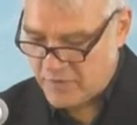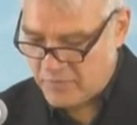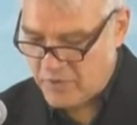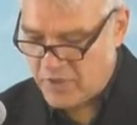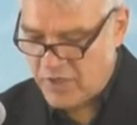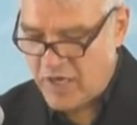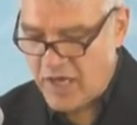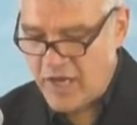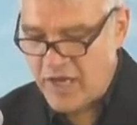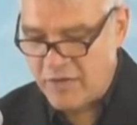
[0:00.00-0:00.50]

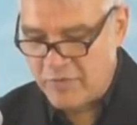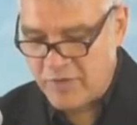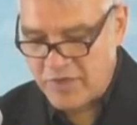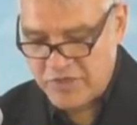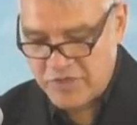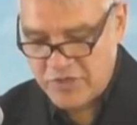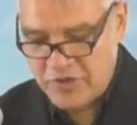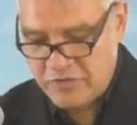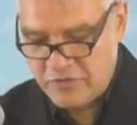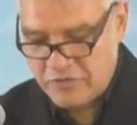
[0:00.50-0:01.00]
getting ahead of
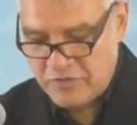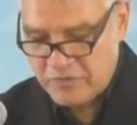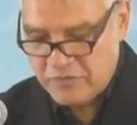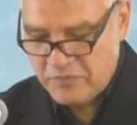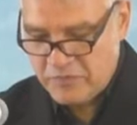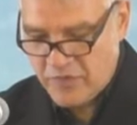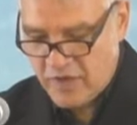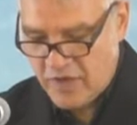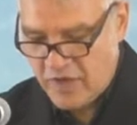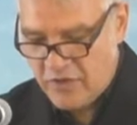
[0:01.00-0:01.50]
myself.
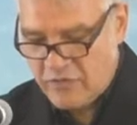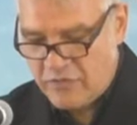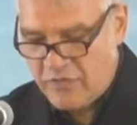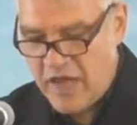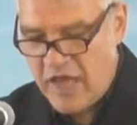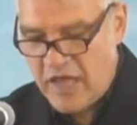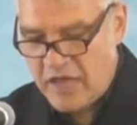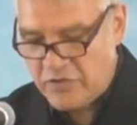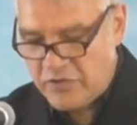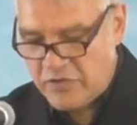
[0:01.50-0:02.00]

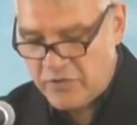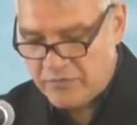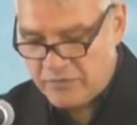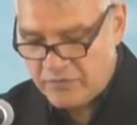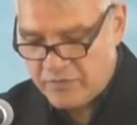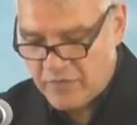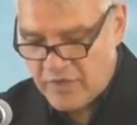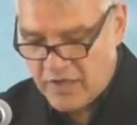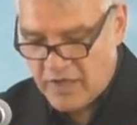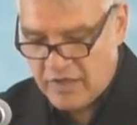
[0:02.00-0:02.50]
Faith.
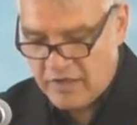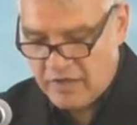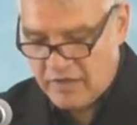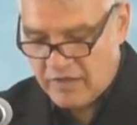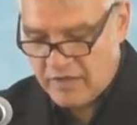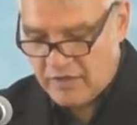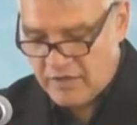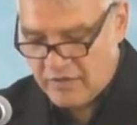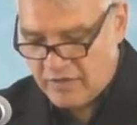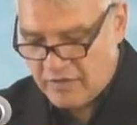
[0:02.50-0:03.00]

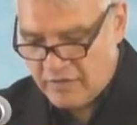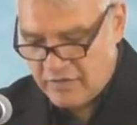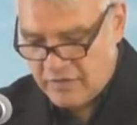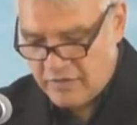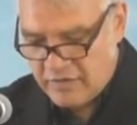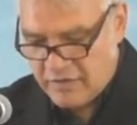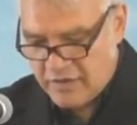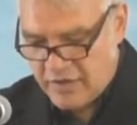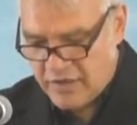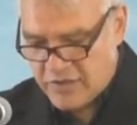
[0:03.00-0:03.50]

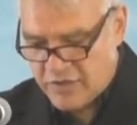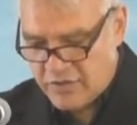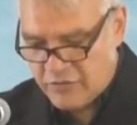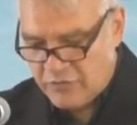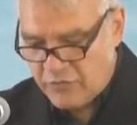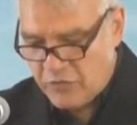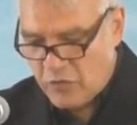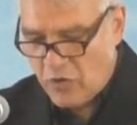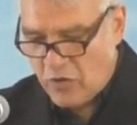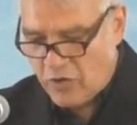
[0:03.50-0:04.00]
It's the
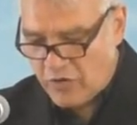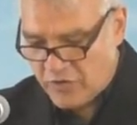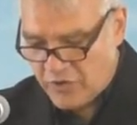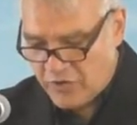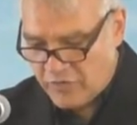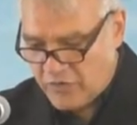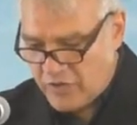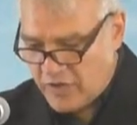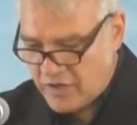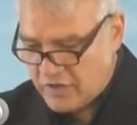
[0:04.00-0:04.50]
fourth
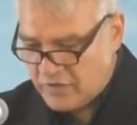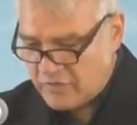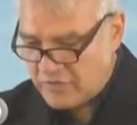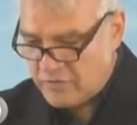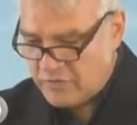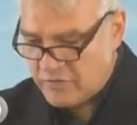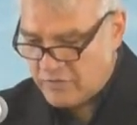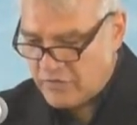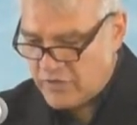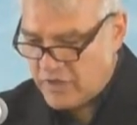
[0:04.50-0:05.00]
of the
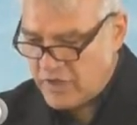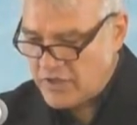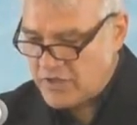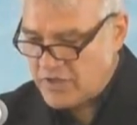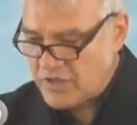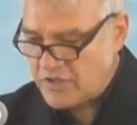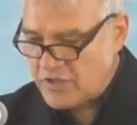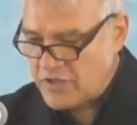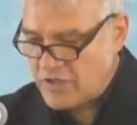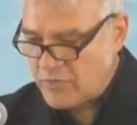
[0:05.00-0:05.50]
things
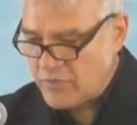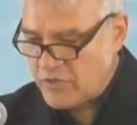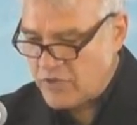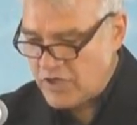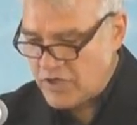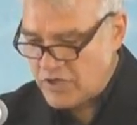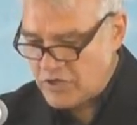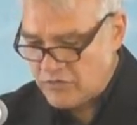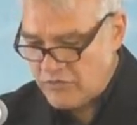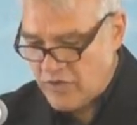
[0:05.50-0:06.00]
that
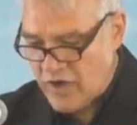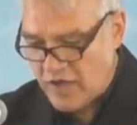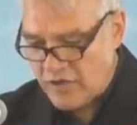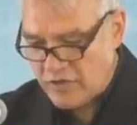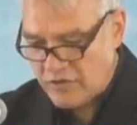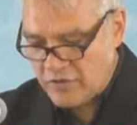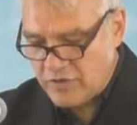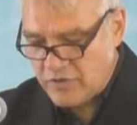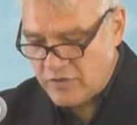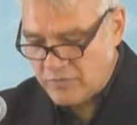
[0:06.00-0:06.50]
Timothy has
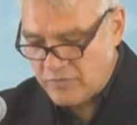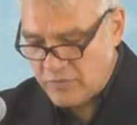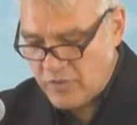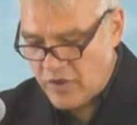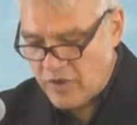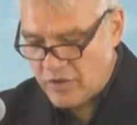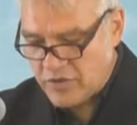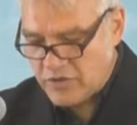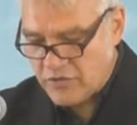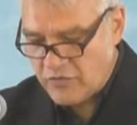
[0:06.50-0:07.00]
followed.
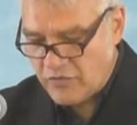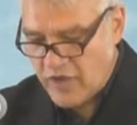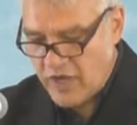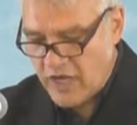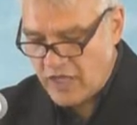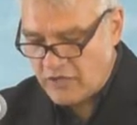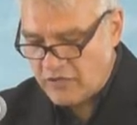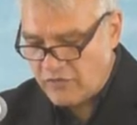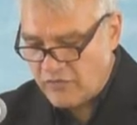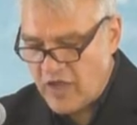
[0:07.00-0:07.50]
Paul's
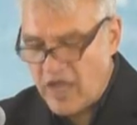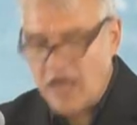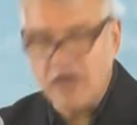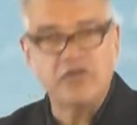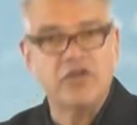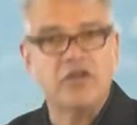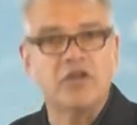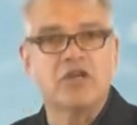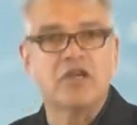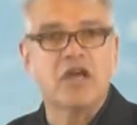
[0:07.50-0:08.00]
faith.
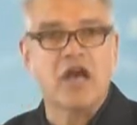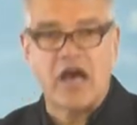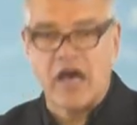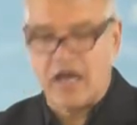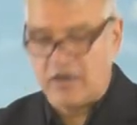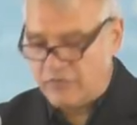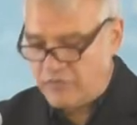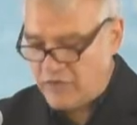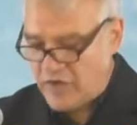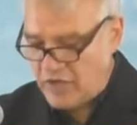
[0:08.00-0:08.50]
Faith in
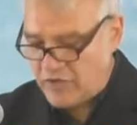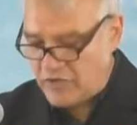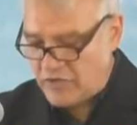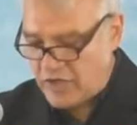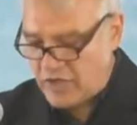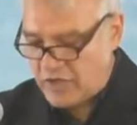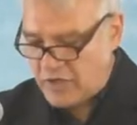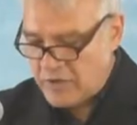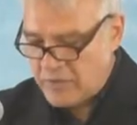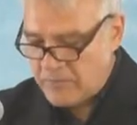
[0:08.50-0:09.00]
God. Faith
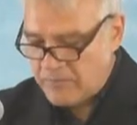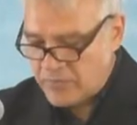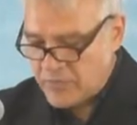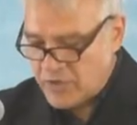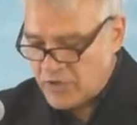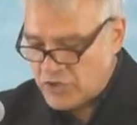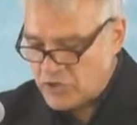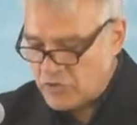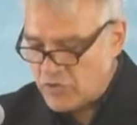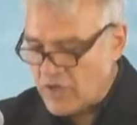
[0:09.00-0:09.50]
that
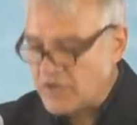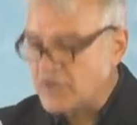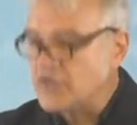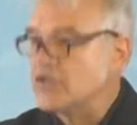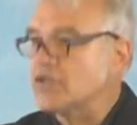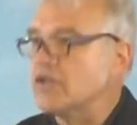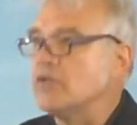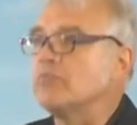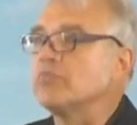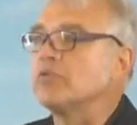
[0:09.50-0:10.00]

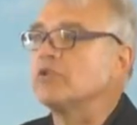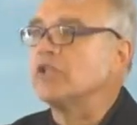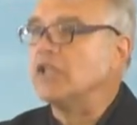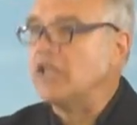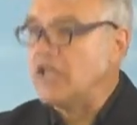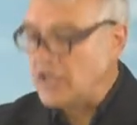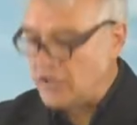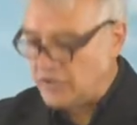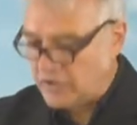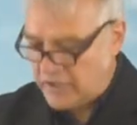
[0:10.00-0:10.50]
trusts
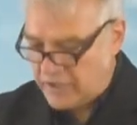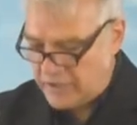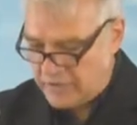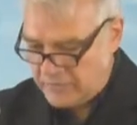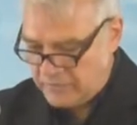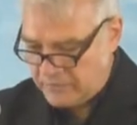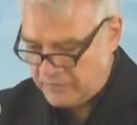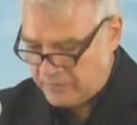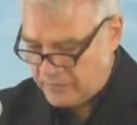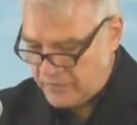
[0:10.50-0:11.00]
completely
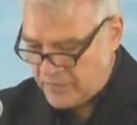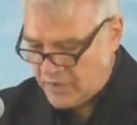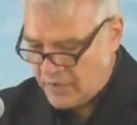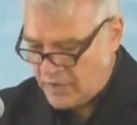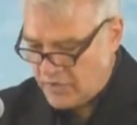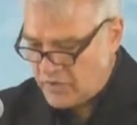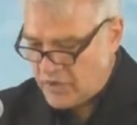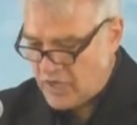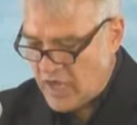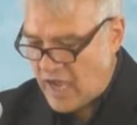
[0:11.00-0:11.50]

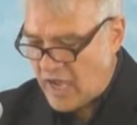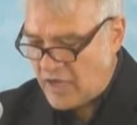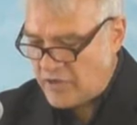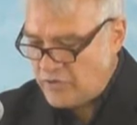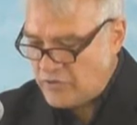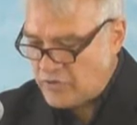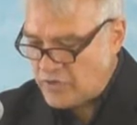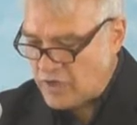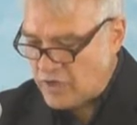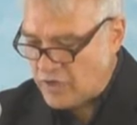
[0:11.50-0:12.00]
in the God
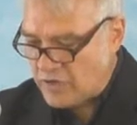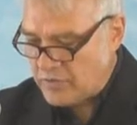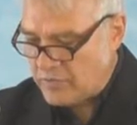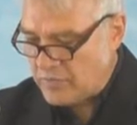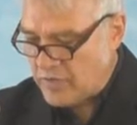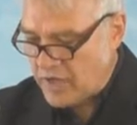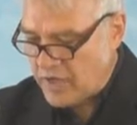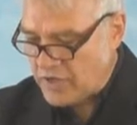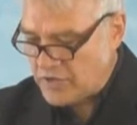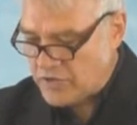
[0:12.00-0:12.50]
who called
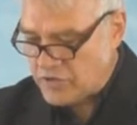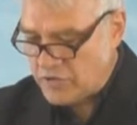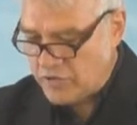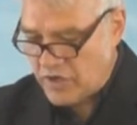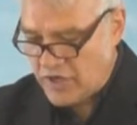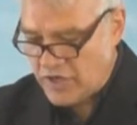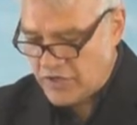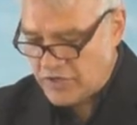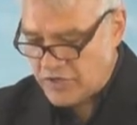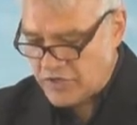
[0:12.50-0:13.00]
him by his
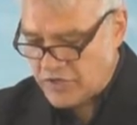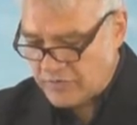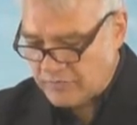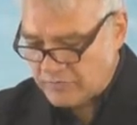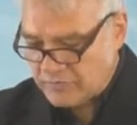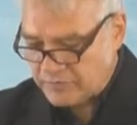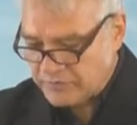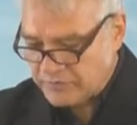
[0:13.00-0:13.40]
grace.